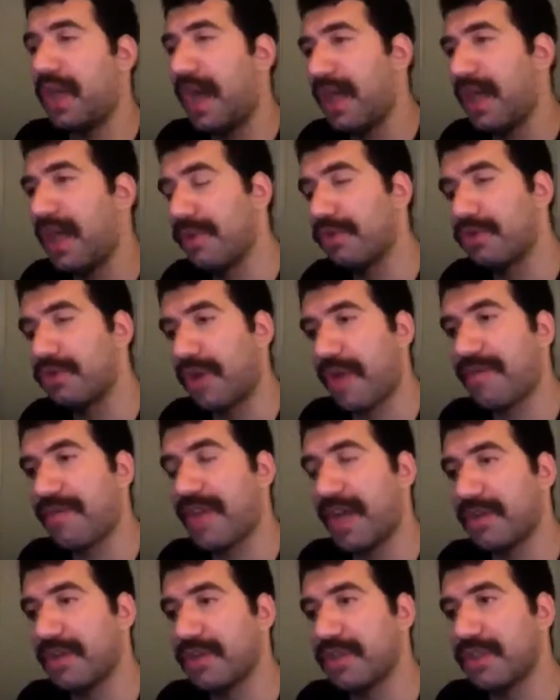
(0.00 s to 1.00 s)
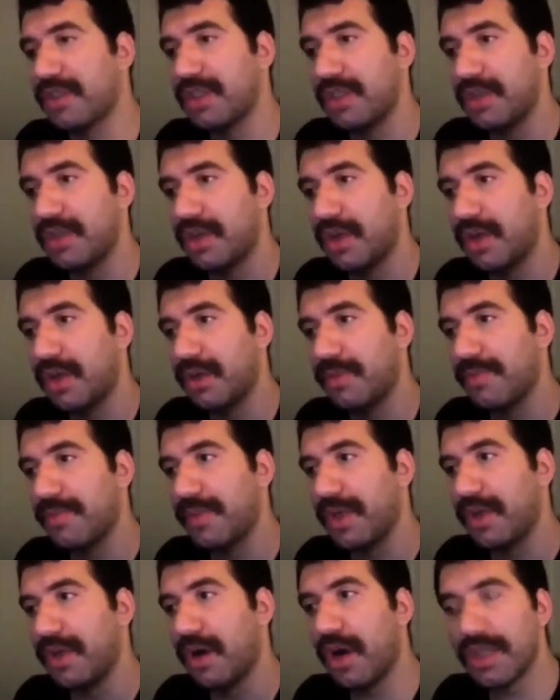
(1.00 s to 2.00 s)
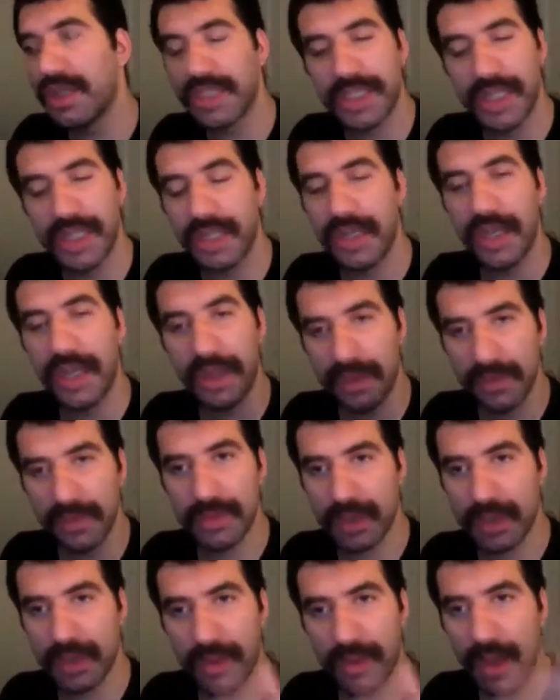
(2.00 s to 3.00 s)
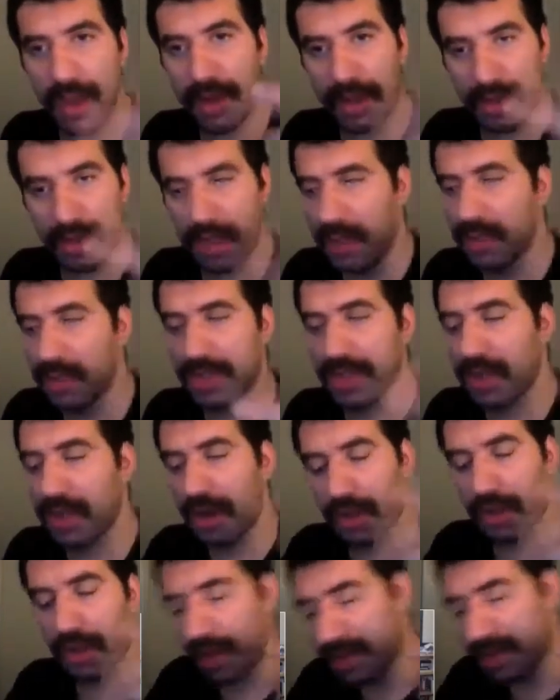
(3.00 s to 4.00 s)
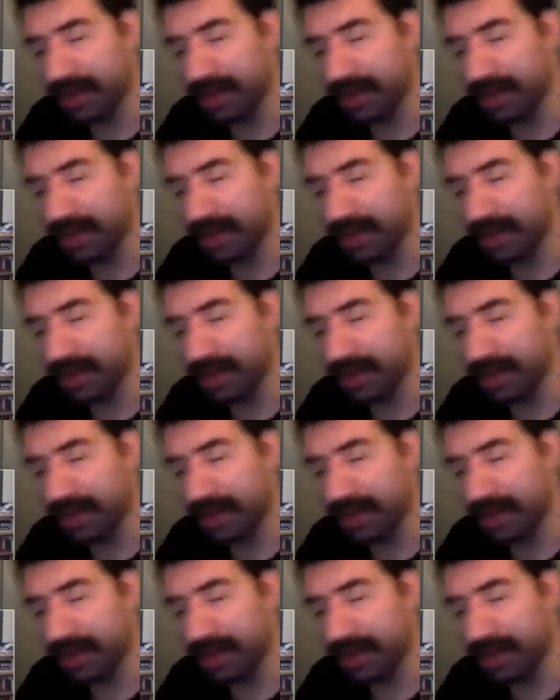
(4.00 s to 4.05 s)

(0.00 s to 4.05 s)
Alamo Drafthouses in uh, in Austin and surrounding Houston, all around